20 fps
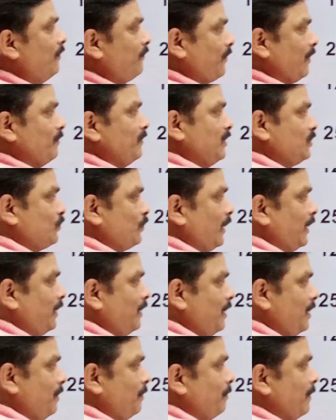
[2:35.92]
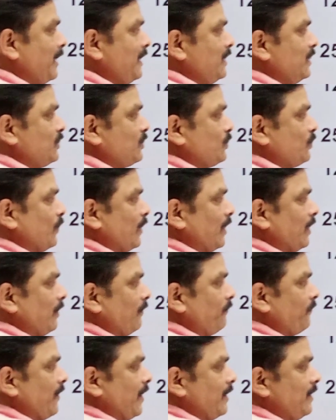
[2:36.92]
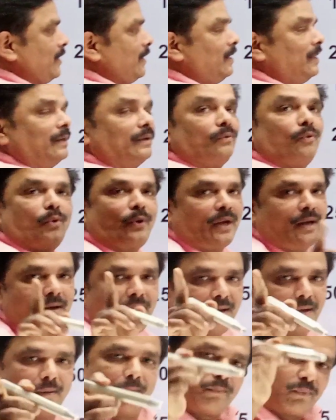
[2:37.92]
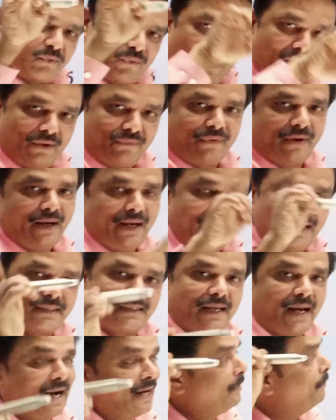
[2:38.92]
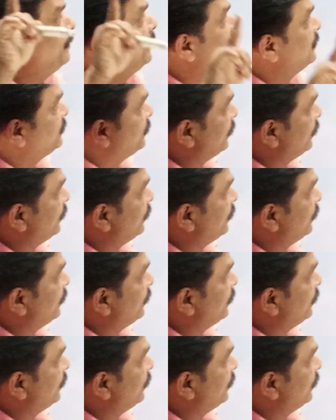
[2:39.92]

from this one minus 25. Okay, 25 less had been